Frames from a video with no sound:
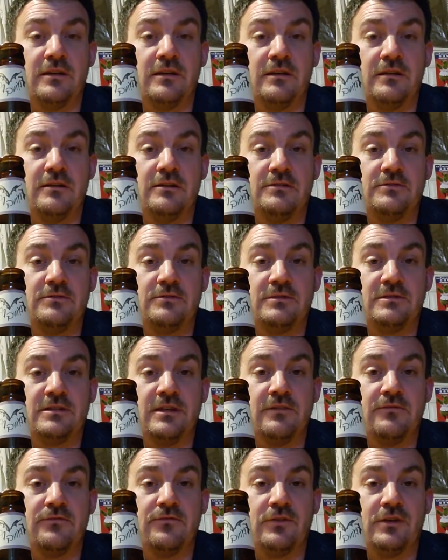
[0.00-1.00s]
this one's
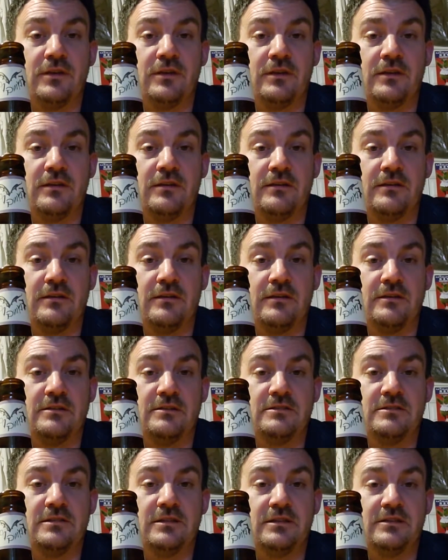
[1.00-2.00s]
definitely a
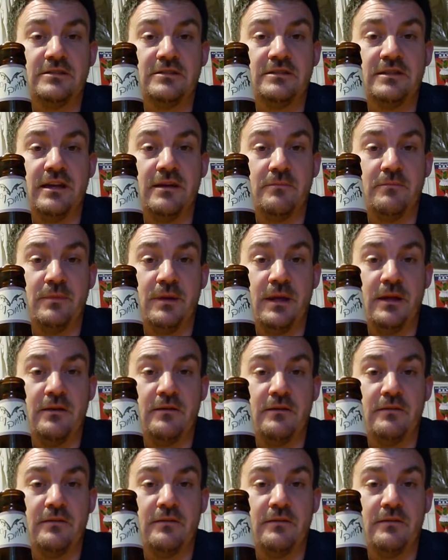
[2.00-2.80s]
step down,